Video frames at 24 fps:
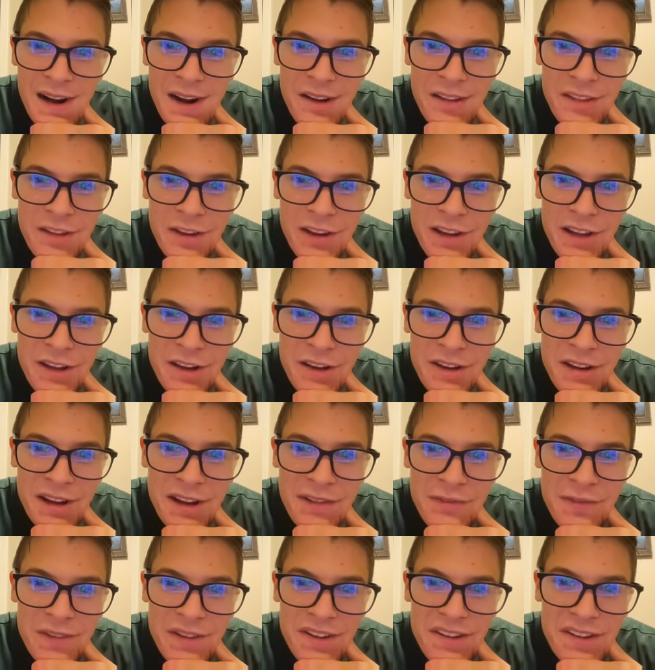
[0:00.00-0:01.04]
Although he could
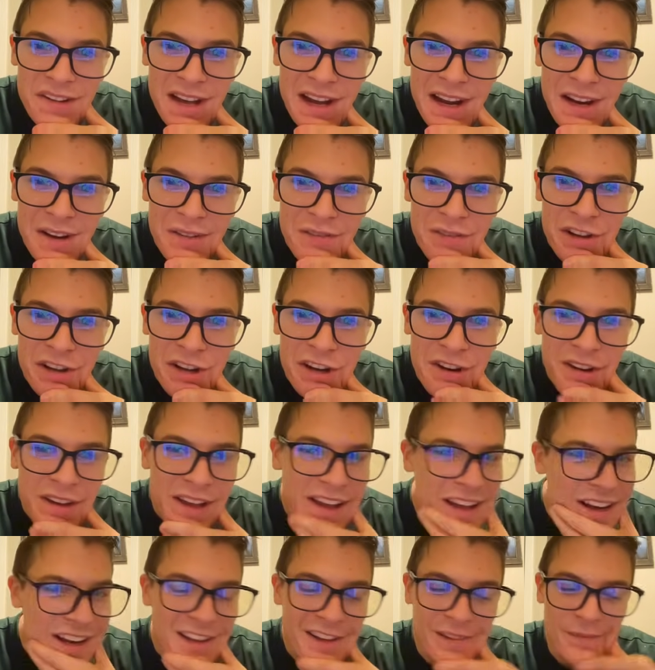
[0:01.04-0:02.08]
attack from the side over here.
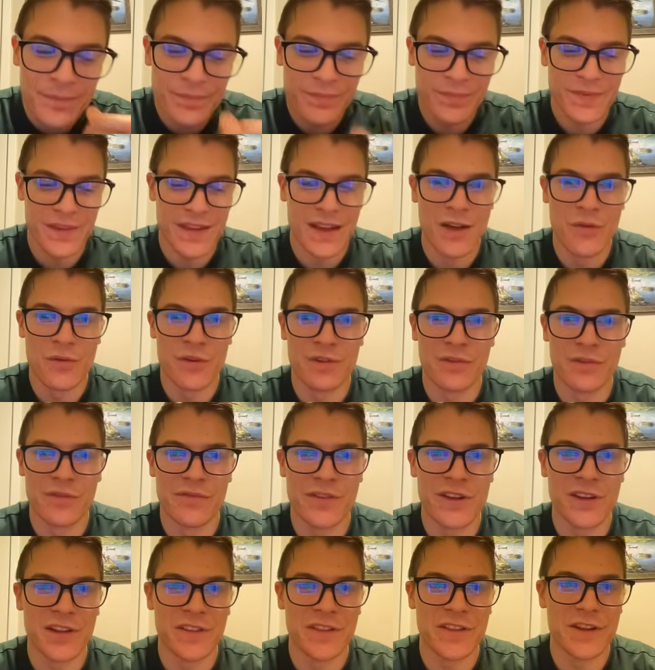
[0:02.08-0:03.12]
I don't know. I wouldn't
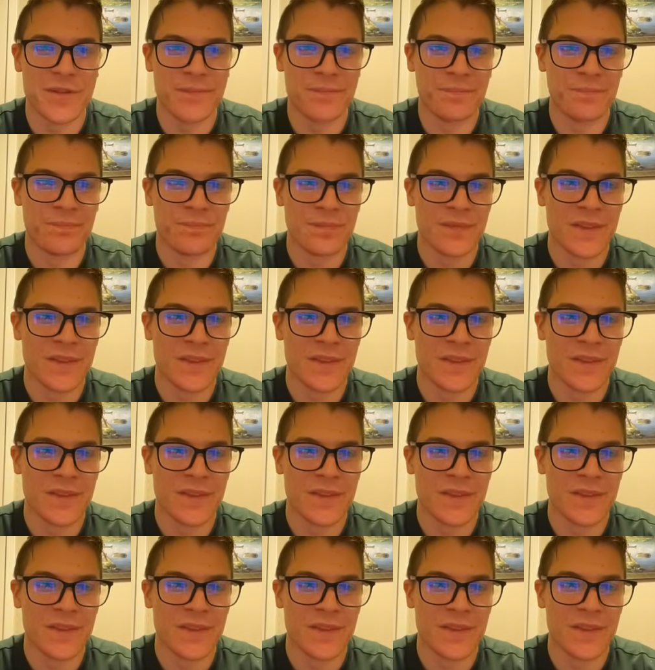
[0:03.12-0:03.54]
reveal it, though.